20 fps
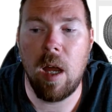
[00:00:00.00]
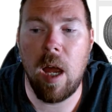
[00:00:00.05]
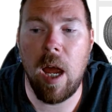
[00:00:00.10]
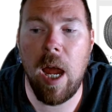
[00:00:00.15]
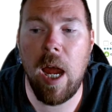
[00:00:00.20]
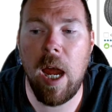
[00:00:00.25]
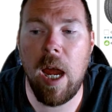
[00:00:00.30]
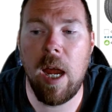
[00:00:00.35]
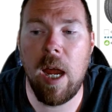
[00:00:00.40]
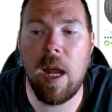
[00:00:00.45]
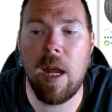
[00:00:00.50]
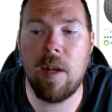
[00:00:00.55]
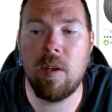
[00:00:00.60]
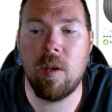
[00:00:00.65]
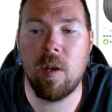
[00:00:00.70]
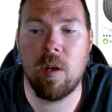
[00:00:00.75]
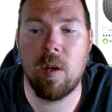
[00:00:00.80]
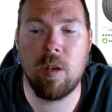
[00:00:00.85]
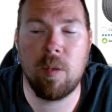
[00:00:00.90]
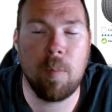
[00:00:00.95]
And
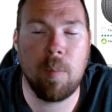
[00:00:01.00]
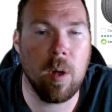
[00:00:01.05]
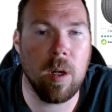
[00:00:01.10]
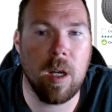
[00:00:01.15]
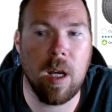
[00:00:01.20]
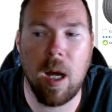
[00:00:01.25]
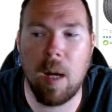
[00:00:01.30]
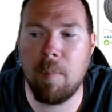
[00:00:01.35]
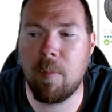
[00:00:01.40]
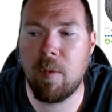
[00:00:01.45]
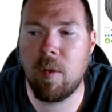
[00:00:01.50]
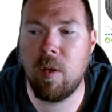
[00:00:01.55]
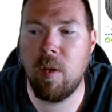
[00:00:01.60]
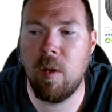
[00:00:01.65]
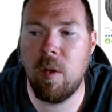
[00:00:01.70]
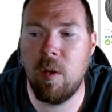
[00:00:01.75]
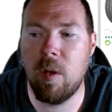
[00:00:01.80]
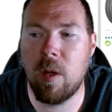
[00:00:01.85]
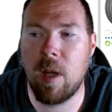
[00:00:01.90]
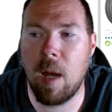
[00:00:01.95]
your Sport Cup
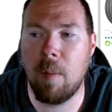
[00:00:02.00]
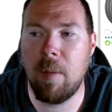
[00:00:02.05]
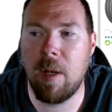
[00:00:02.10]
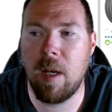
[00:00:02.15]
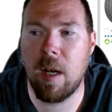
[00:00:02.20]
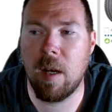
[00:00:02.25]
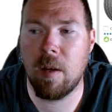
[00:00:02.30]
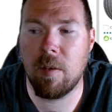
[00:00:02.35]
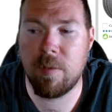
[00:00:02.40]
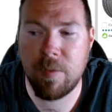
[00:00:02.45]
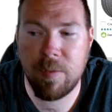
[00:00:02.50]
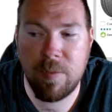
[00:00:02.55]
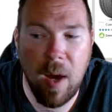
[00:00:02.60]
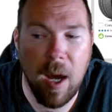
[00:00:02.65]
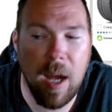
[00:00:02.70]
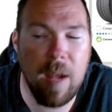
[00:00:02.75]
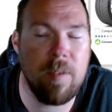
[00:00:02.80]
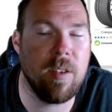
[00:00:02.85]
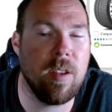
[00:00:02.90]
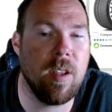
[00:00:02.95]
2 coming in at
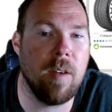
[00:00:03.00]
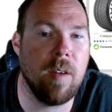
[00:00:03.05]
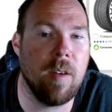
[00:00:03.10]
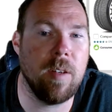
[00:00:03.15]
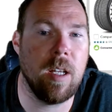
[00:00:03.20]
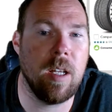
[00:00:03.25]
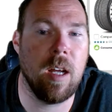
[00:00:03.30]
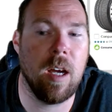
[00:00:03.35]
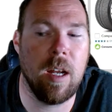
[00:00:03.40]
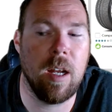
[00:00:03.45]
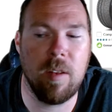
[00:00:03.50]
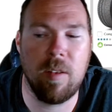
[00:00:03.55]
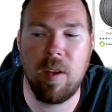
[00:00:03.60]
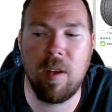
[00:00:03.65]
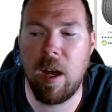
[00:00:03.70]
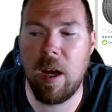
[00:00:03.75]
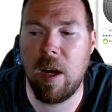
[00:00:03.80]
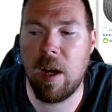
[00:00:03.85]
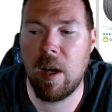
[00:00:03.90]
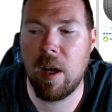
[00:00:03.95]
$579 a
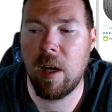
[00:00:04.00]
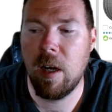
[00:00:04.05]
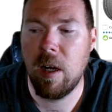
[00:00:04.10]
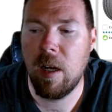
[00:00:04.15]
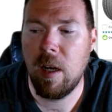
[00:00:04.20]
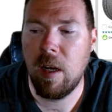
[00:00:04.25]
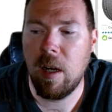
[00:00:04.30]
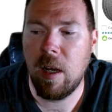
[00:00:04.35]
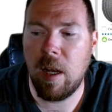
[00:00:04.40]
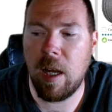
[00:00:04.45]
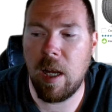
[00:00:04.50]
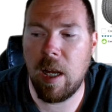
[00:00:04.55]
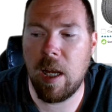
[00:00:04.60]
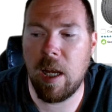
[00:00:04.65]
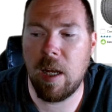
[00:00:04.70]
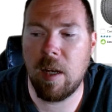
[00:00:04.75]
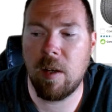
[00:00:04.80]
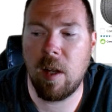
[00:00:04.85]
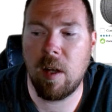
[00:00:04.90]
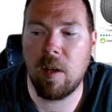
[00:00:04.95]
tire
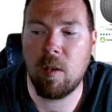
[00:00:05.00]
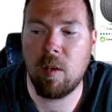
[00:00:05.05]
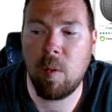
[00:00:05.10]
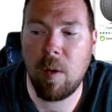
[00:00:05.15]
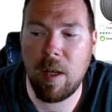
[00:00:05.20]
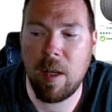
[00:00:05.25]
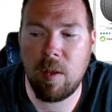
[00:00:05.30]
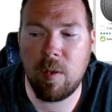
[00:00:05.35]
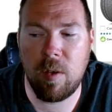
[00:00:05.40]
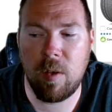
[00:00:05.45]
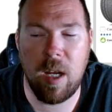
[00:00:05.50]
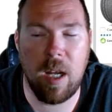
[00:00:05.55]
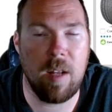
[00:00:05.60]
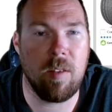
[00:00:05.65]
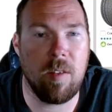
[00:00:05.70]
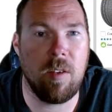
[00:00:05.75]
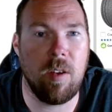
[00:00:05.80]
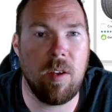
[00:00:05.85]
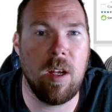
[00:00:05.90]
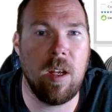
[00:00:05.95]
and
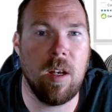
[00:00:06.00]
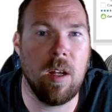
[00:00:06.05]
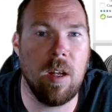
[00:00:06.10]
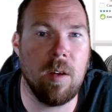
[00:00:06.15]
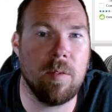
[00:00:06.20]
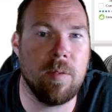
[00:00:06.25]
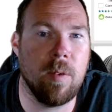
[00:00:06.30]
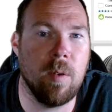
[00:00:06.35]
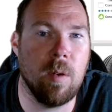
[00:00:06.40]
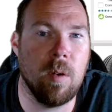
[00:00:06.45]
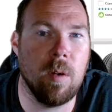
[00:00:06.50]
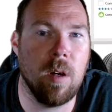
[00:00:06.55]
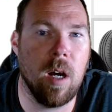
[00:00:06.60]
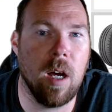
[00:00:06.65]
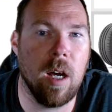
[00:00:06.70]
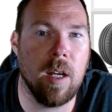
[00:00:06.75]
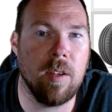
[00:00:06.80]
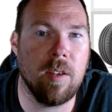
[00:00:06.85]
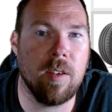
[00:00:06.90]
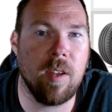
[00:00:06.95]
$2318 for
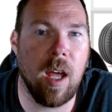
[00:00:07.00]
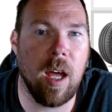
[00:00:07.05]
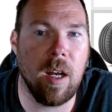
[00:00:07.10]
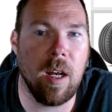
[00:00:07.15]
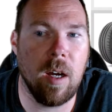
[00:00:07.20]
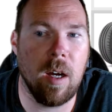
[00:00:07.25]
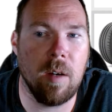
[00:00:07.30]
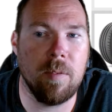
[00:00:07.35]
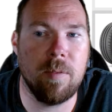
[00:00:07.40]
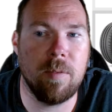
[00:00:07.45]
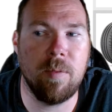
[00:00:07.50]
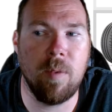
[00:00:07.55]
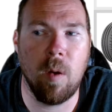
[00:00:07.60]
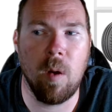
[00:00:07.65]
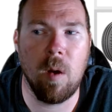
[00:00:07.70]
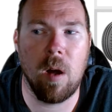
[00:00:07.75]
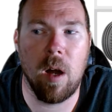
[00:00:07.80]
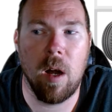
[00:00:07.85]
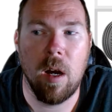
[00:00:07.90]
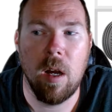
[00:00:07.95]
a set of
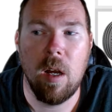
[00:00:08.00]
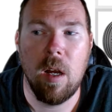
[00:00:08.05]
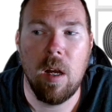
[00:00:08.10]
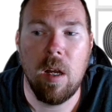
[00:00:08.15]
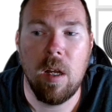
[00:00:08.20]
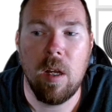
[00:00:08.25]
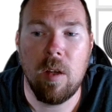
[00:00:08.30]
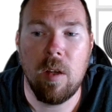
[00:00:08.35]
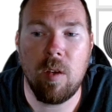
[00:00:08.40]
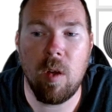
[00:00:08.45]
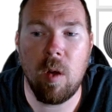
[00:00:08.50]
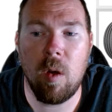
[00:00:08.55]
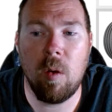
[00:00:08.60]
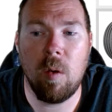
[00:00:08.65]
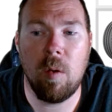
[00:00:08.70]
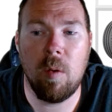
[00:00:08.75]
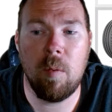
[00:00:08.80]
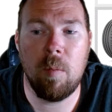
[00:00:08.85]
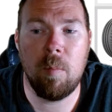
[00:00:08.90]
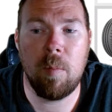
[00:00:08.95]
4.
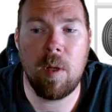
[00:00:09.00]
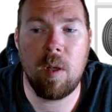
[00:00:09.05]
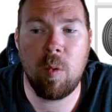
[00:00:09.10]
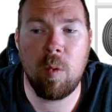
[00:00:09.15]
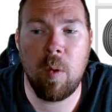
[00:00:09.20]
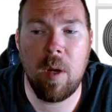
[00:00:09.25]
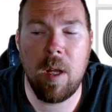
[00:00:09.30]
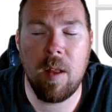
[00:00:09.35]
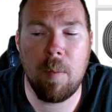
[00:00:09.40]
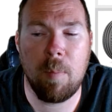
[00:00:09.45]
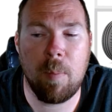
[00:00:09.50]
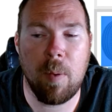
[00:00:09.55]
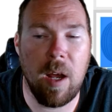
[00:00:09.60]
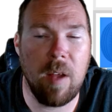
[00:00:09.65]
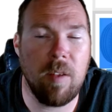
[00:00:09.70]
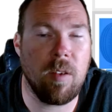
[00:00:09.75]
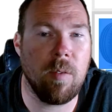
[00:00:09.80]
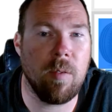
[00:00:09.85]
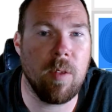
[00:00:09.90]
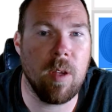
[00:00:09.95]
So between the
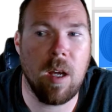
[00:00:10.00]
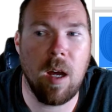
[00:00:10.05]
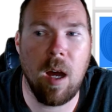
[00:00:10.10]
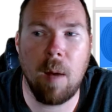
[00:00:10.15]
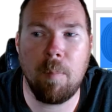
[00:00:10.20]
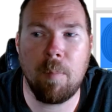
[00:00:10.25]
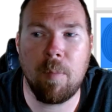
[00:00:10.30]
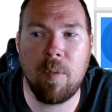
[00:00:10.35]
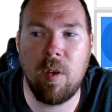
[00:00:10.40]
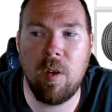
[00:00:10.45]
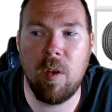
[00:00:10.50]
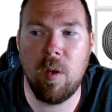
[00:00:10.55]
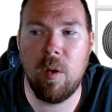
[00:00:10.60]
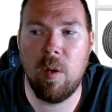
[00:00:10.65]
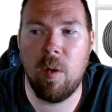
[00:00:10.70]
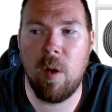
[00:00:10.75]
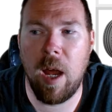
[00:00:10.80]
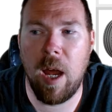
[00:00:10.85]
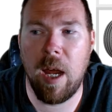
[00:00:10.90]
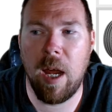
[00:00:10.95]
price of the Cup
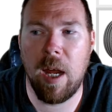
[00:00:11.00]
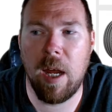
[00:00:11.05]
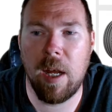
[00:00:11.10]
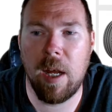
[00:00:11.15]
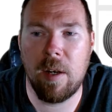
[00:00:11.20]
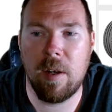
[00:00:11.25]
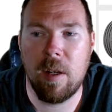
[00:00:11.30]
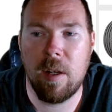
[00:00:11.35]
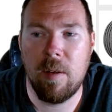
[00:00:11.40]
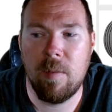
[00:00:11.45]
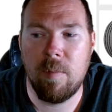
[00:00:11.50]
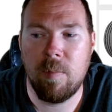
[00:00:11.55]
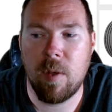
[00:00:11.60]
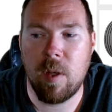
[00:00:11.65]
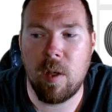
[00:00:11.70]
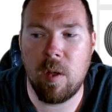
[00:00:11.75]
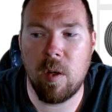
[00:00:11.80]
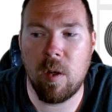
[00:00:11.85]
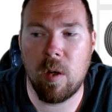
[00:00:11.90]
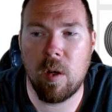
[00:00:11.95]
2 and
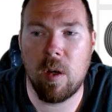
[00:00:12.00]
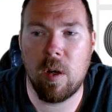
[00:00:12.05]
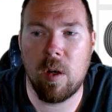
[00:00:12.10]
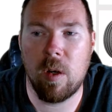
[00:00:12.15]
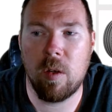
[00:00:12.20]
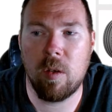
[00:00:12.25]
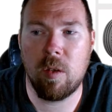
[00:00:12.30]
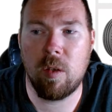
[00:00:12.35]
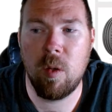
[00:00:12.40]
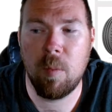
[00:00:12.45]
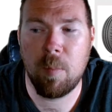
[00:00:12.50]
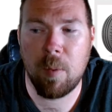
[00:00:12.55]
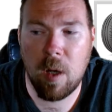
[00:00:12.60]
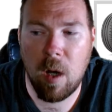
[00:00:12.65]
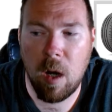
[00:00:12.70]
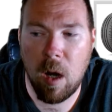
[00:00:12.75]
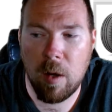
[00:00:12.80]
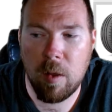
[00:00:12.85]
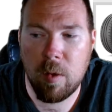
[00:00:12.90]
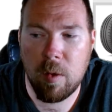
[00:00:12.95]
your
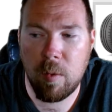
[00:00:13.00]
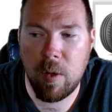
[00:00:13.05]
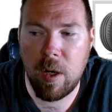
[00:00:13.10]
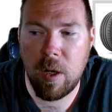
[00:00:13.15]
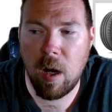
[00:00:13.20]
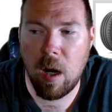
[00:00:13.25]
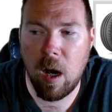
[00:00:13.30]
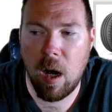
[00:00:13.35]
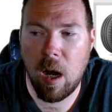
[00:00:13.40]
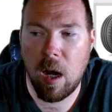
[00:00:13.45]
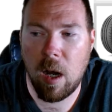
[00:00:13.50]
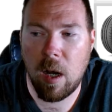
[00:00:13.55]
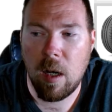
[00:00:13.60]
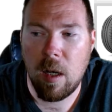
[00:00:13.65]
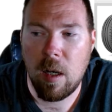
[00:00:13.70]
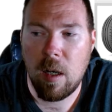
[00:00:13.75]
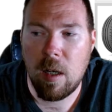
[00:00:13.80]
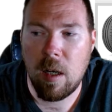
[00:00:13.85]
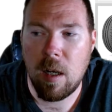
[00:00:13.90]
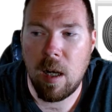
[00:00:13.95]
Supercar 3R,
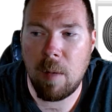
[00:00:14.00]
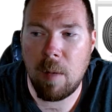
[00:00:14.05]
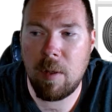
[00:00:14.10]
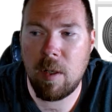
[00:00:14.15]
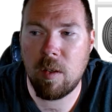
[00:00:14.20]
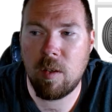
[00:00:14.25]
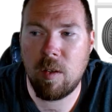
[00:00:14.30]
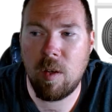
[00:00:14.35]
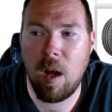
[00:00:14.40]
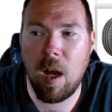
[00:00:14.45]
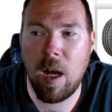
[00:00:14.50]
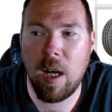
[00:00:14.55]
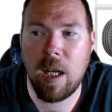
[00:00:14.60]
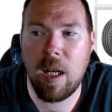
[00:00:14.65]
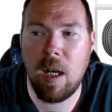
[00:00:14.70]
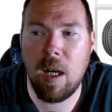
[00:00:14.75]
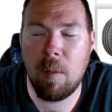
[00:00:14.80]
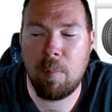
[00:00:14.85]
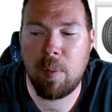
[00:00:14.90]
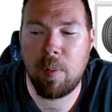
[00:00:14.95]
I mean, you're
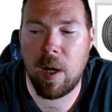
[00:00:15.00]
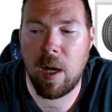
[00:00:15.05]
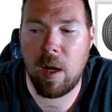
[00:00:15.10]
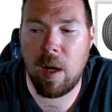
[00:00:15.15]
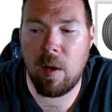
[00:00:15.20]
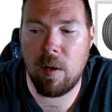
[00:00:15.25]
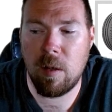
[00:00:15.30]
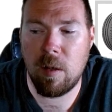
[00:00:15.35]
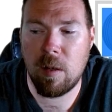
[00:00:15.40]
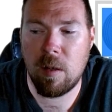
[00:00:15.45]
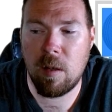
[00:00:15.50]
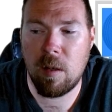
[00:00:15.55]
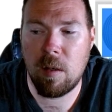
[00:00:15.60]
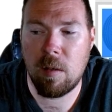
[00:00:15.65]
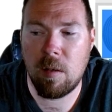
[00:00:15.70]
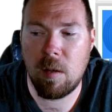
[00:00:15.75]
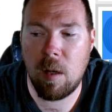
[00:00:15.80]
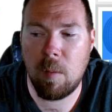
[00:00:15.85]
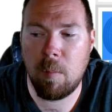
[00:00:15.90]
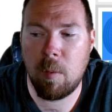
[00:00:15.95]
talking about
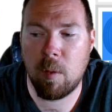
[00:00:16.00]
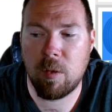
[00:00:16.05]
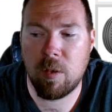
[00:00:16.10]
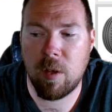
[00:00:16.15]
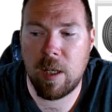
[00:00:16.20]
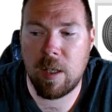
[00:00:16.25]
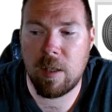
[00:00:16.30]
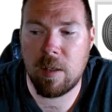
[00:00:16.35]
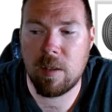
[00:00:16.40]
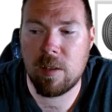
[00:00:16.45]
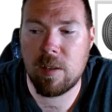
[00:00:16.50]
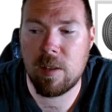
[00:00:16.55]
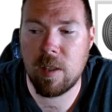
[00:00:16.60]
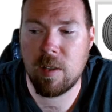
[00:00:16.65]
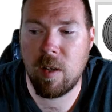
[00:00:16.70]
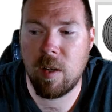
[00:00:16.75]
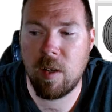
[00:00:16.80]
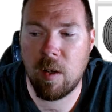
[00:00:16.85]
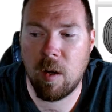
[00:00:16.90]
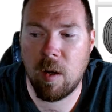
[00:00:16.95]
almost like
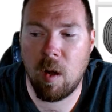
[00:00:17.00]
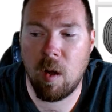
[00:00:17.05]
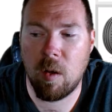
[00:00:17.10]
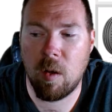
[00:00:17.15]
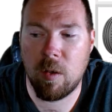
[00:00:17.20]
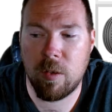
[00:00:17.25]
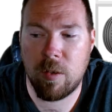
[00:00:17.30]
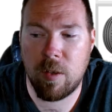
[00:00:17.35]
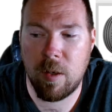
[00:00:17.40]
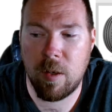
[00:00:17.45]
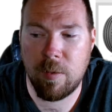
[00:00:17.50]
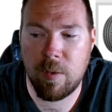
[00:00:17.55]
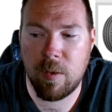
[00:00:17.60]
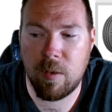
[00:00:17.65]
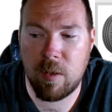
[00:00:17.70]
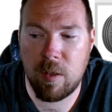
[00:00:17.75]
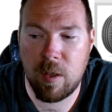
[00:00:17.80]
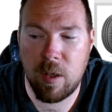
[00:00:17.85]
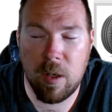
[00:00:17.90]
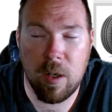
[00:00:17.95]
$600
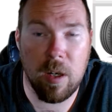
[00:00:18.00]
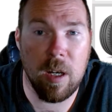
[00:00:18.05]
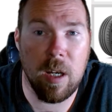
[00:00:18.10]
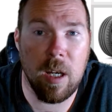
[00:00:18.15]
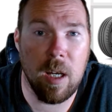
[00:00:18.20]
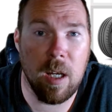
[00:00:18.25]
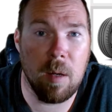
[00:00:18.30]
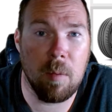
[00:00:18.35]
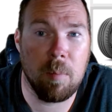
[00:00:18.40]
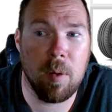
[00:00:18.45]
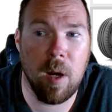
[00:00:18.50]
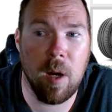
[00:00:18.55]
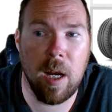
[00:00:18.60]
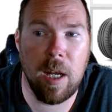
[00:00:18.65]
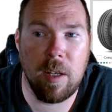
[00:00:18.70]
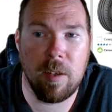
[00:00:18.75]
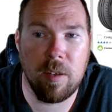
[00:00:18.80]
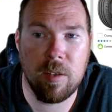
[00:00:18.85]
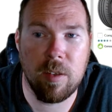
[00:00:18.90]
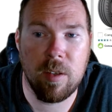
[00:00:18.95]
difference here in
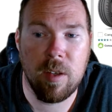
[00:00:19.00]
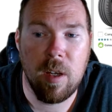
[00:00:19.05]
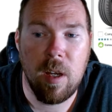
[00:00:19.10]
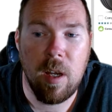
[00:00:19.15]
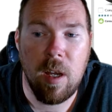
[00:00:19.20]
price.